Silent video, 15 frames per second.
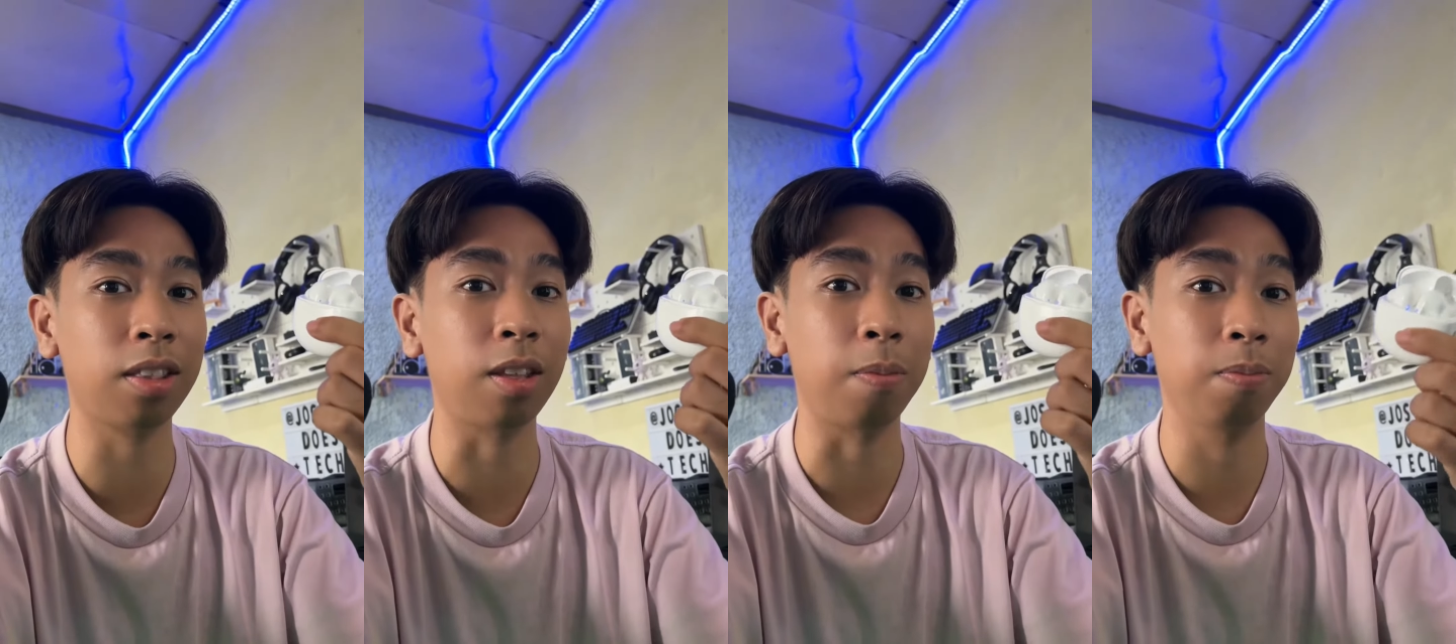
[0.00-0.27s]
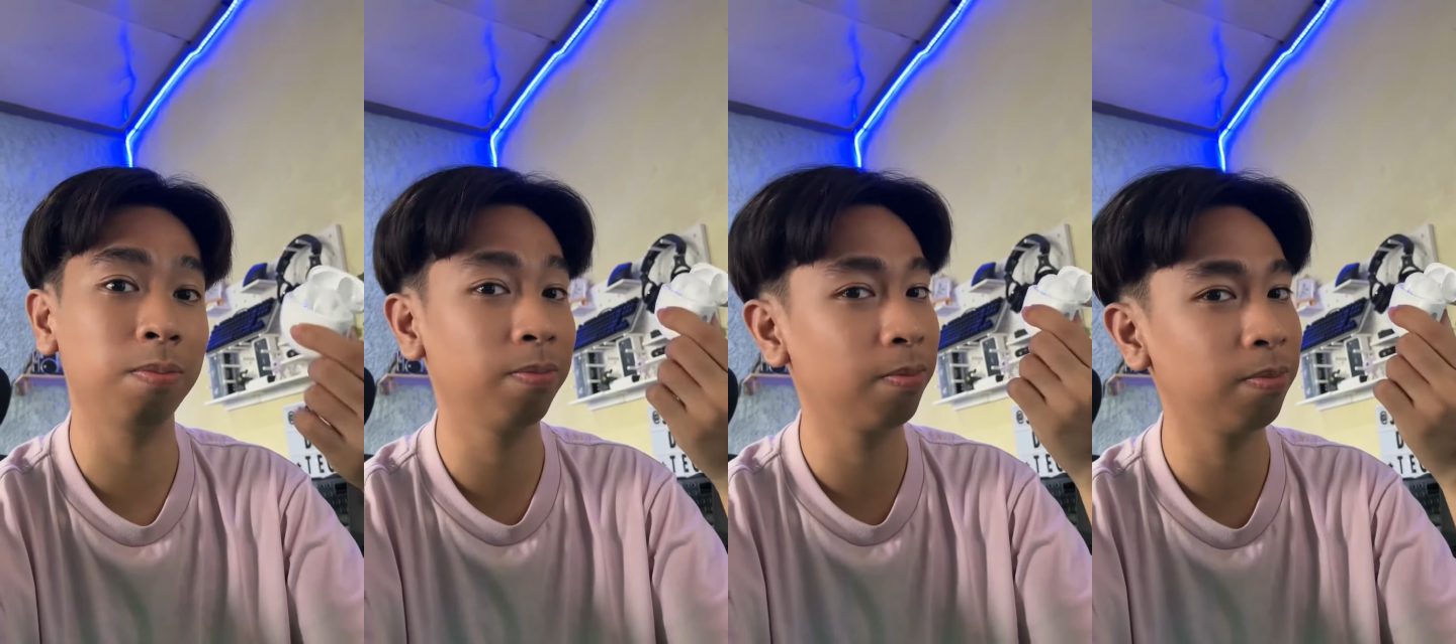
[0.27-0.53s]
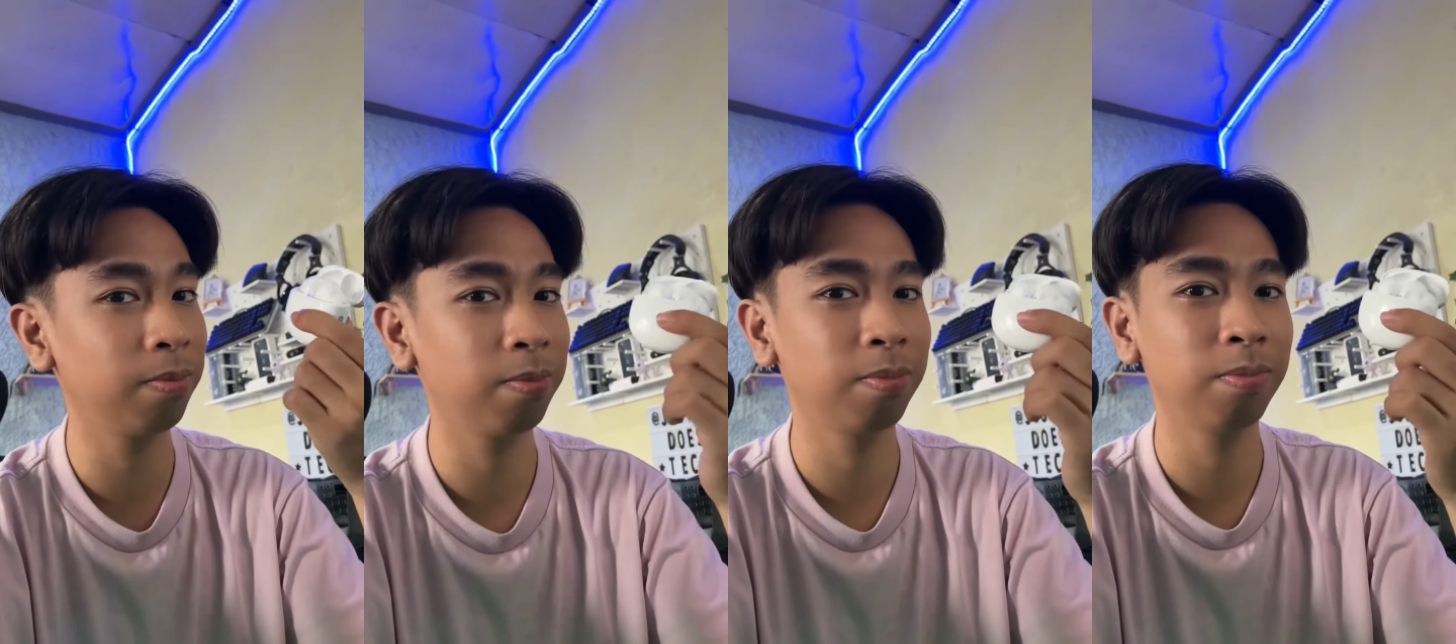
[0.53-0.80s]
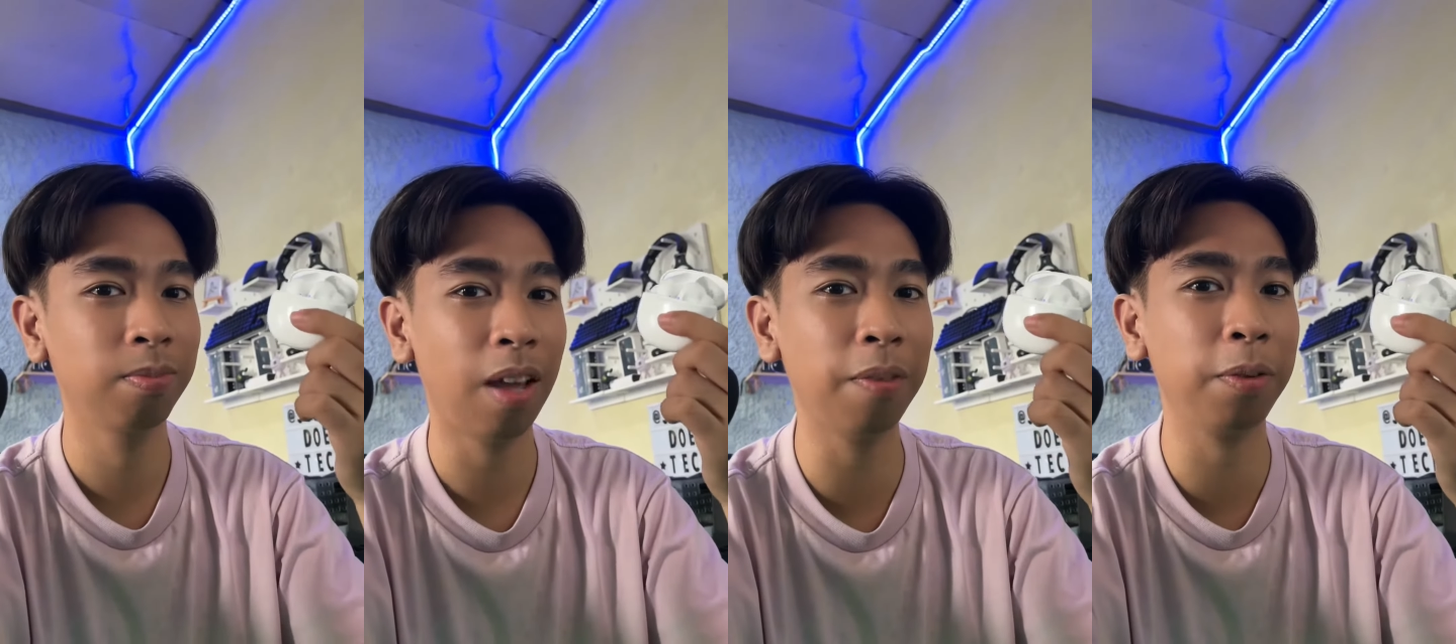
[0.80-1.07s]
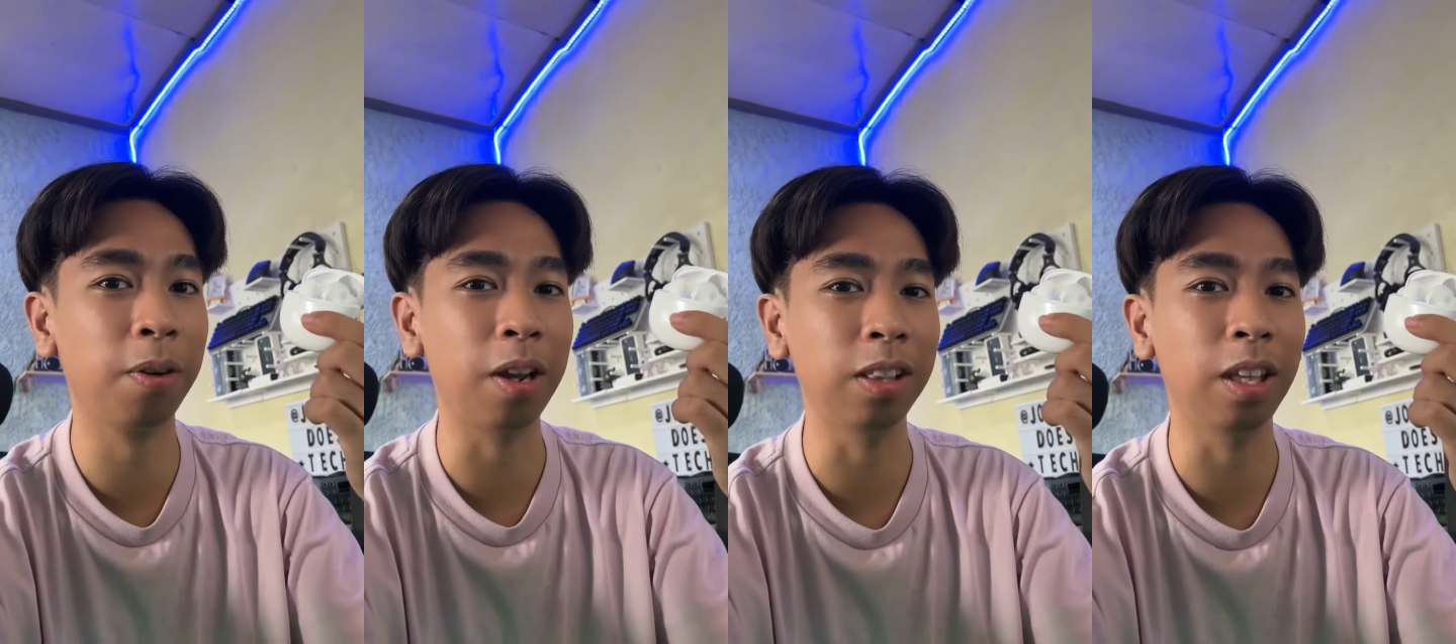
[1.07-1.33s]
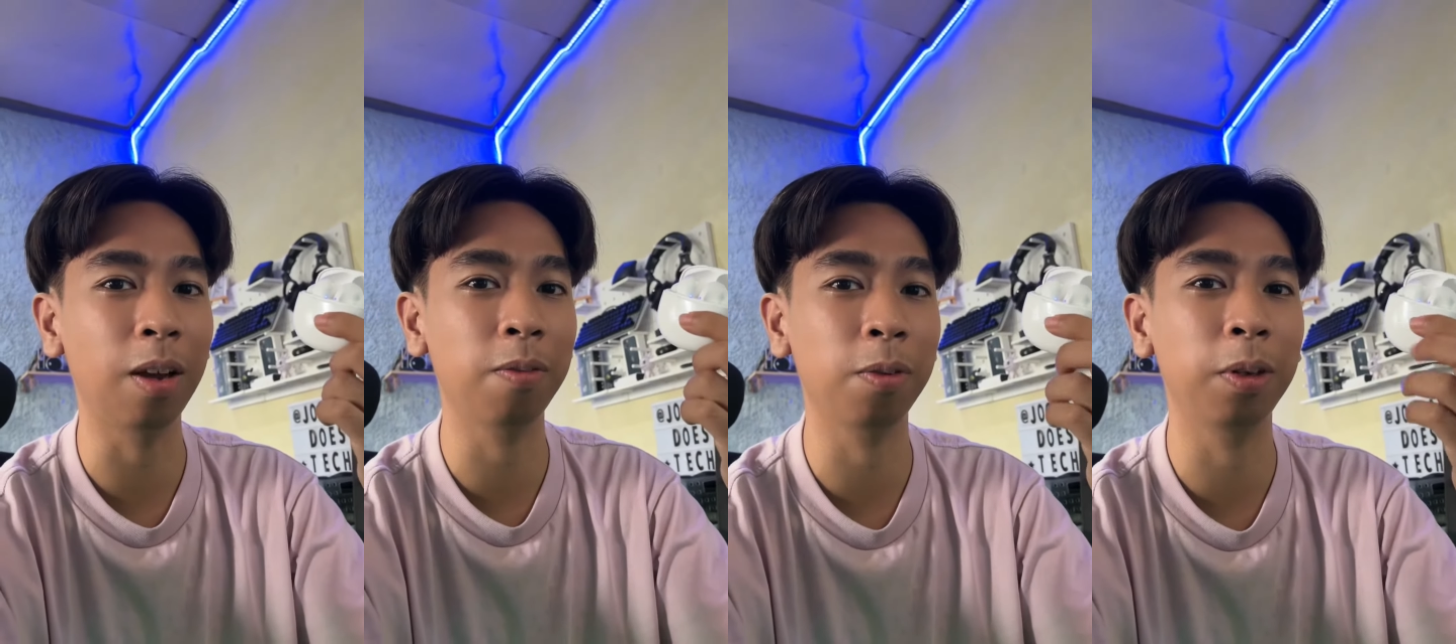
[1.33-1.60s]
tip. Have a great
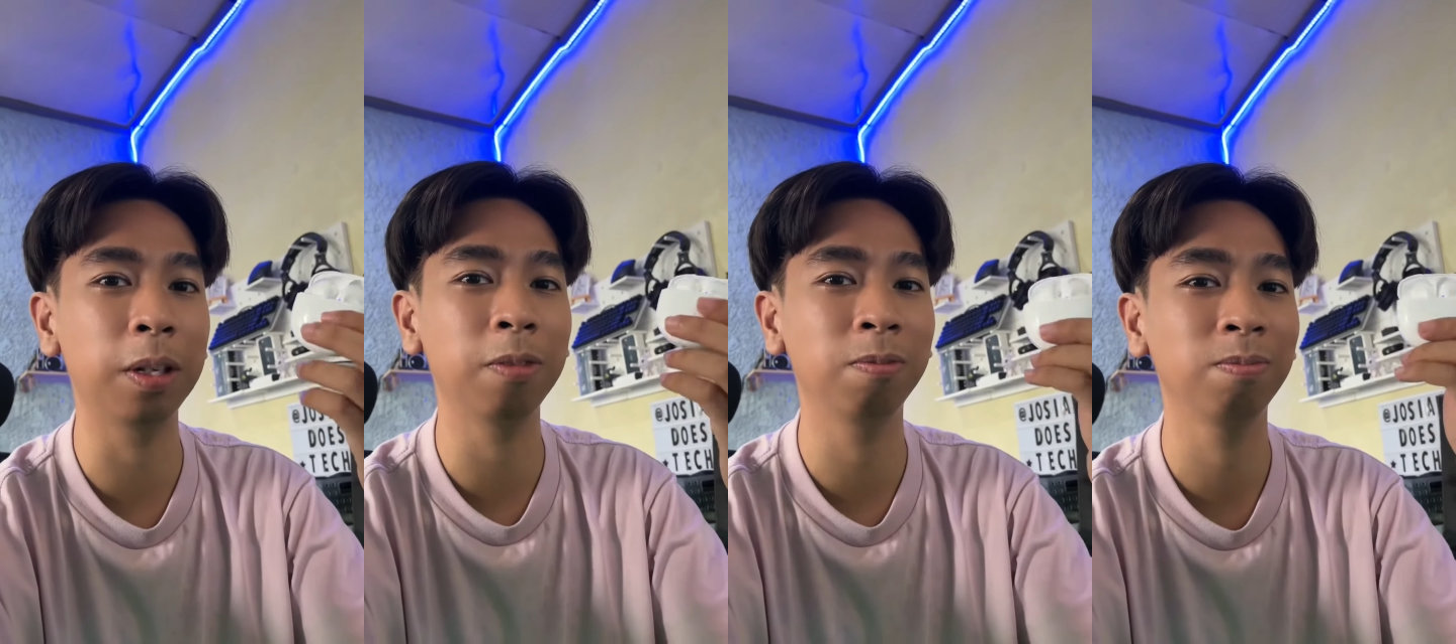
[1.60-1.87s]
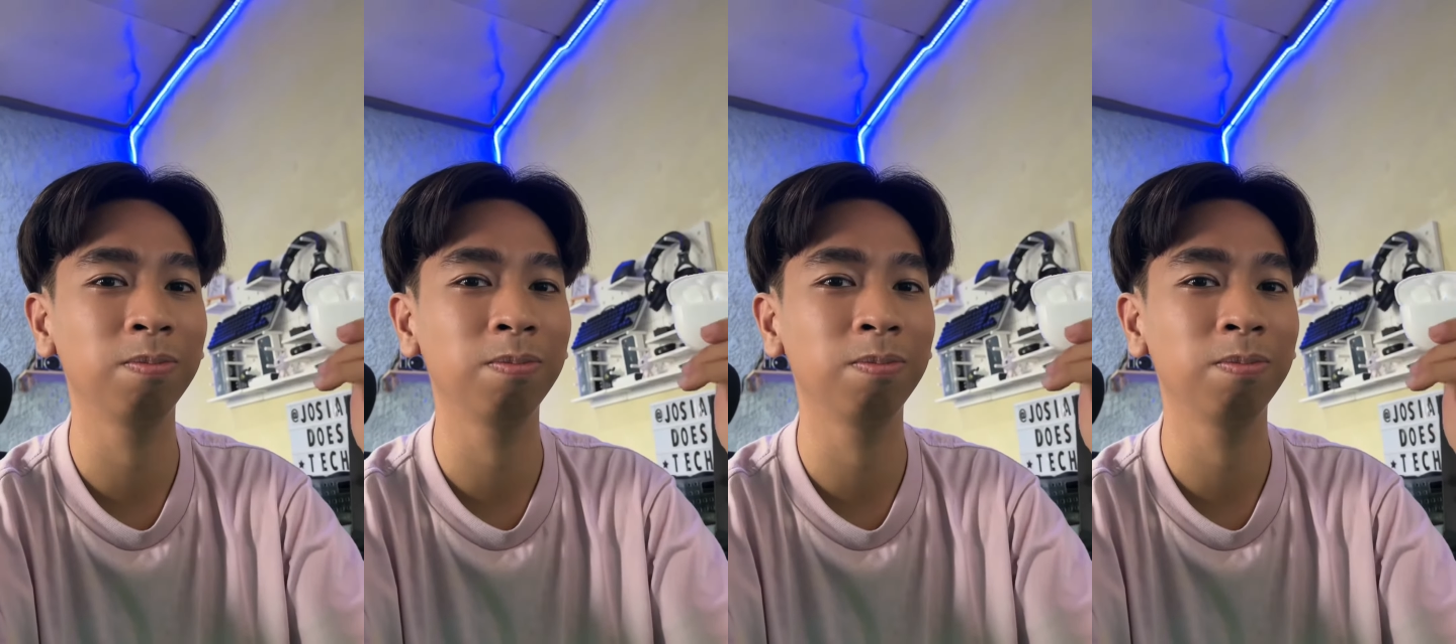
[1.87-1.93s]
day, everyone.